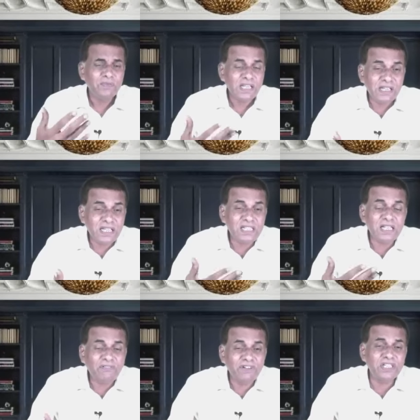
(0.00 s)
it is
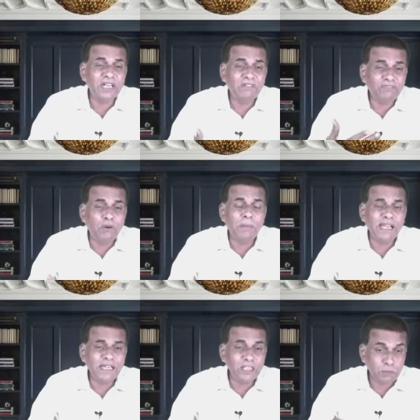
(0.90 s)
sufficient for
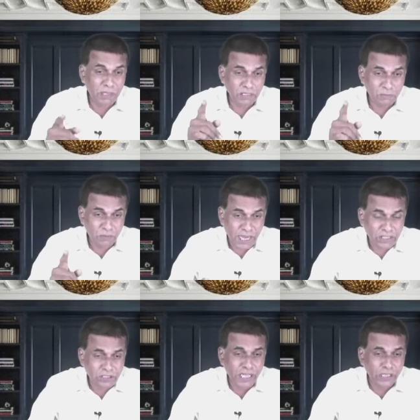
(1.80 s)
my needs but
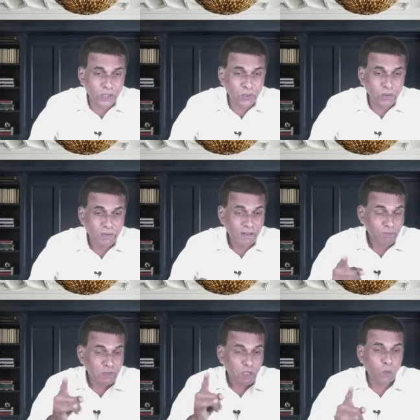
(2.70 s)
i tell you
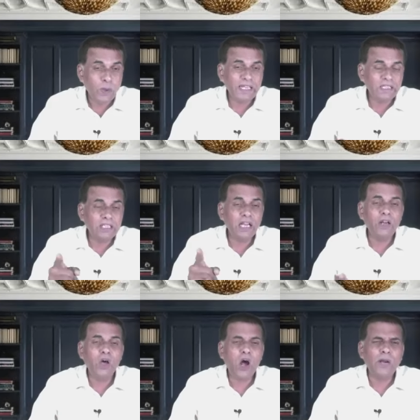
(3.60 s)
when the
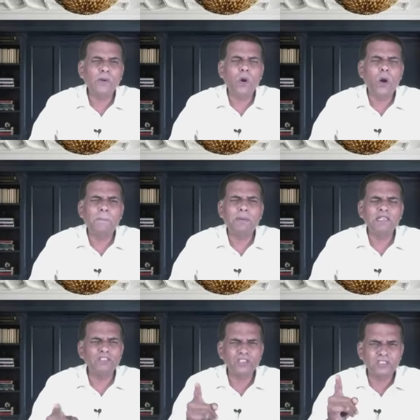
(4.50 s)
Lord
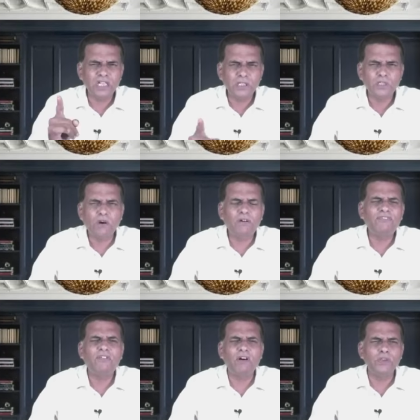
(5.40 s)
opens the door
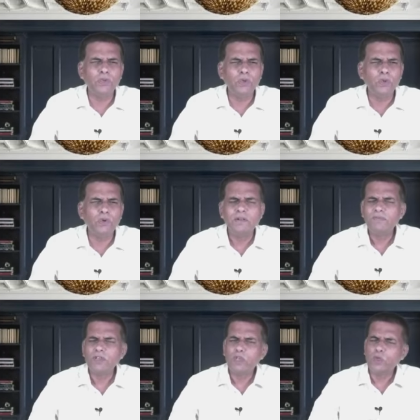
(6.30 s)
for you,
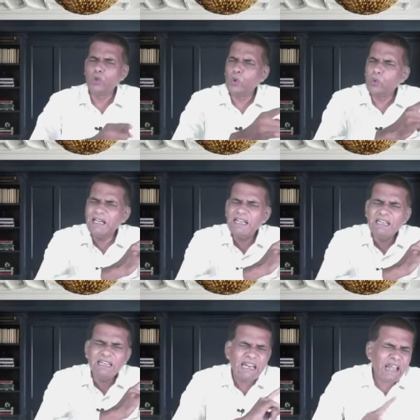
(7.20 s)
you
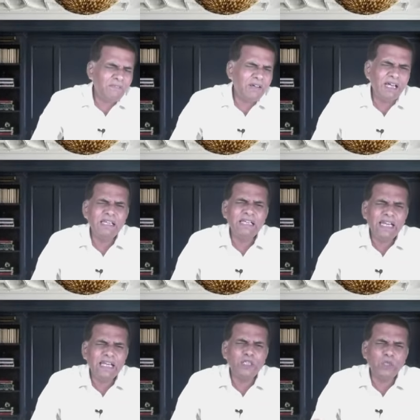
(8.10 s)
will never need